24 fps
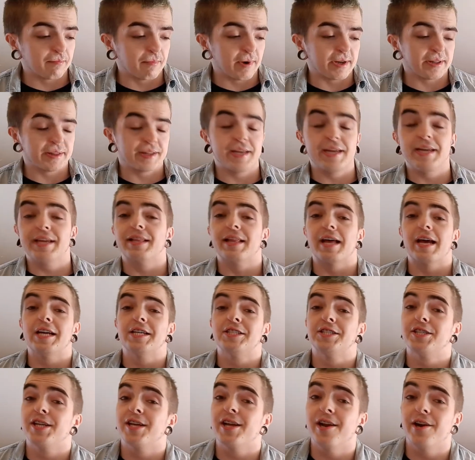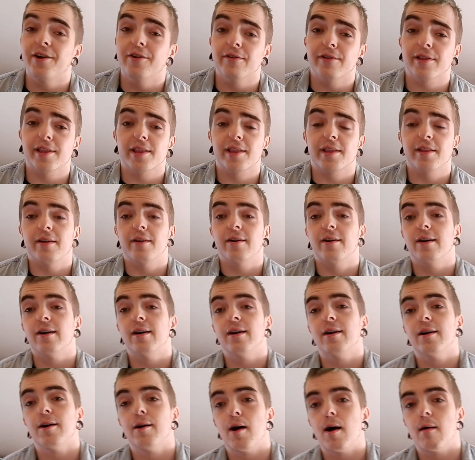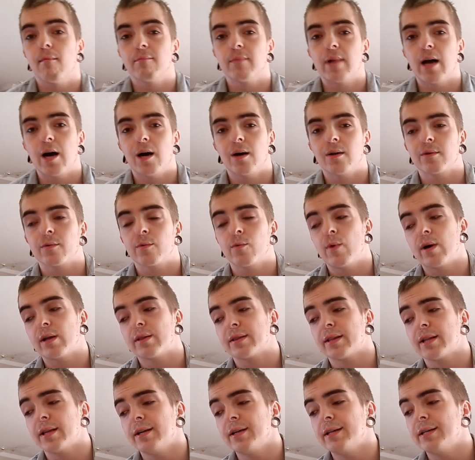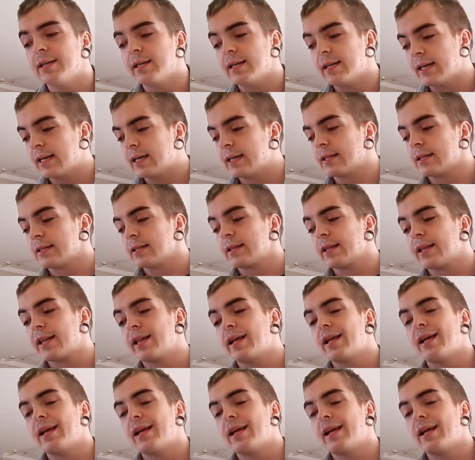my teenage years. uh, I'm now twenty and